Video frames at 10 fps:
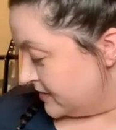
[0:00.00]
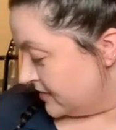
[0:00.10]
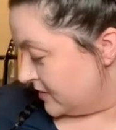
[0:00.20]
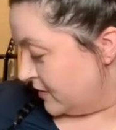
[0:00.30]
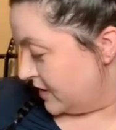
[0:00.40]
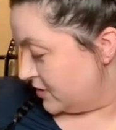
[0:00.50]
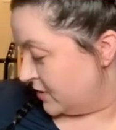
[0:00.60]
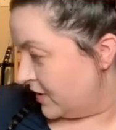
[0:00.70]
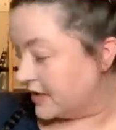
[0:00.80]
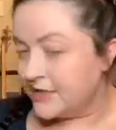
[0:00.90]
Go get your
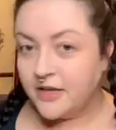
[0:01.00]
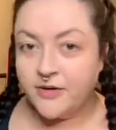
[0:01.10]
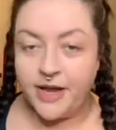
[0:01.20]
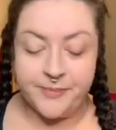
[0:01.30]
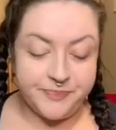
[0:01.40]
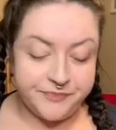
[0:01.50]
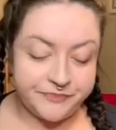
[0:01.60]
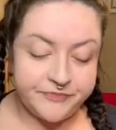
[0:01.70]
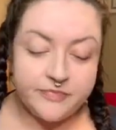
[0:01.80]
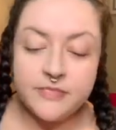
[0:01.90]
toys. Okay.
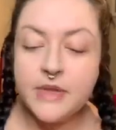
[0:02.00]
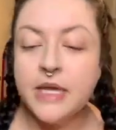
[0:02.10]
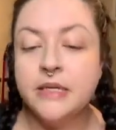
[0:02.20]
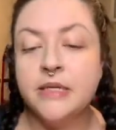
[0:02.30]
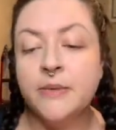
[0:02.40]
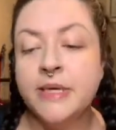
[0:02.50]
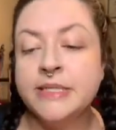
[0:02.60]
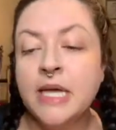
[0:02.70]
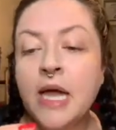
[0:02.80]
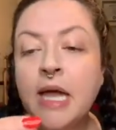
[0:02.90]
Anyways,
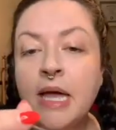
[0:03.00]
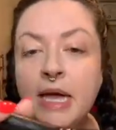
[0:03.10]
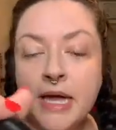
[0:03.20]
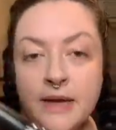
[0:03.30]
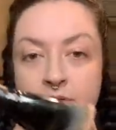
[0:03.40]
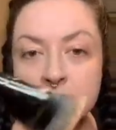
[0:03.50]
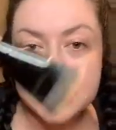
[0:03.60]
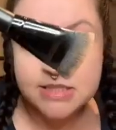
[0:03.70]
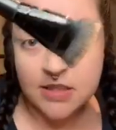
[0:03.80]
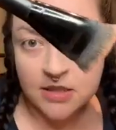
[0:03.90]
I have
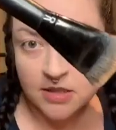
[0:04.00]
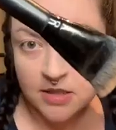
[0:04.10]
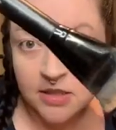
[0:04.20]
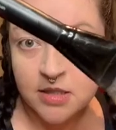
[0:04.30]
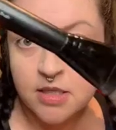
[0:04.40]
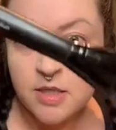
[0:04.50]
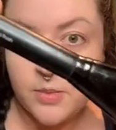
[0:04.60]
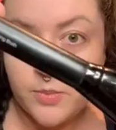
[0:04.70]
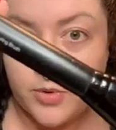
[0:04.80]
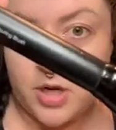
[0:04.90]
this
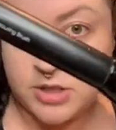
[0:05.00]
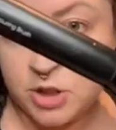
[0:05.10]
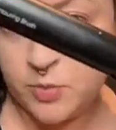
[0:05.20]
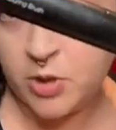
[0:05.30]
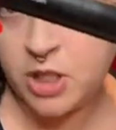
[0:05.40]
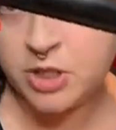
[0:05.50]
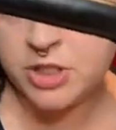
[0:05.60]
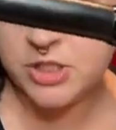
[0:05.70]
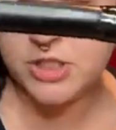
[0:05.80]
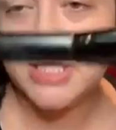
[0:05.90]
bronzer brush.
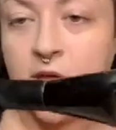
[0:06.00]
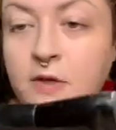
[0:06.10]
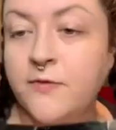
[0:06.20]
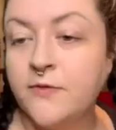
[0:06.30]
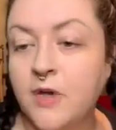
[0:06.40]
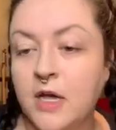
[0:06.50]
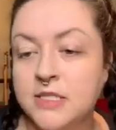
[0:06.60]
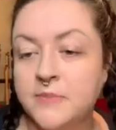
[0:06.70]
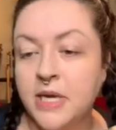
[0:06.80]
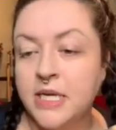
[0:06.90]
It's just e.l.f.
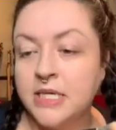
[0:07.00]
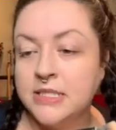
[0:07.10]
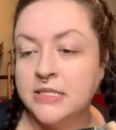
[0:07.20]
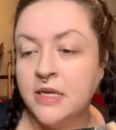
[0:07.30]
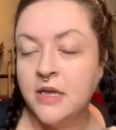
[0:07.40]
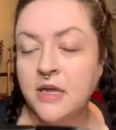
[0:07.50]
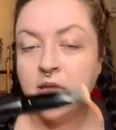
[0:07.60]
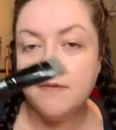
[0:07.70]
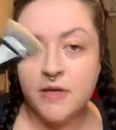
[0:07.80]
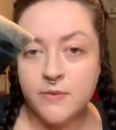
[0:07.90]
Cosmetics.
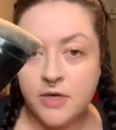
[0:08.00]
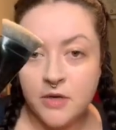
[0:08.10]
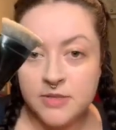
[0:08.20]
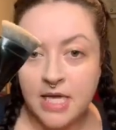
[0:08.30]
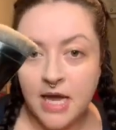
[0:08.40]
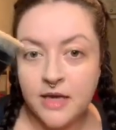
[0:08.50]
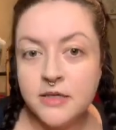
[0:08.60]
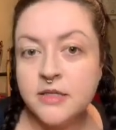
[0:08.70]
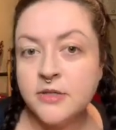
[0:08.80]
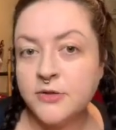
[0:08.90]
If anyone knows that,
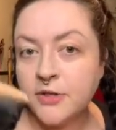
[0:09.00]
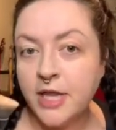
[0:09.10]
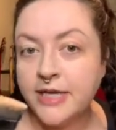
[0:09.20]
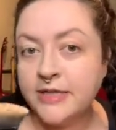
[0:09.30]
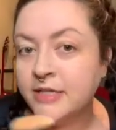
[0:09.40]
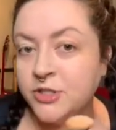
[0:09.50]
they're like in the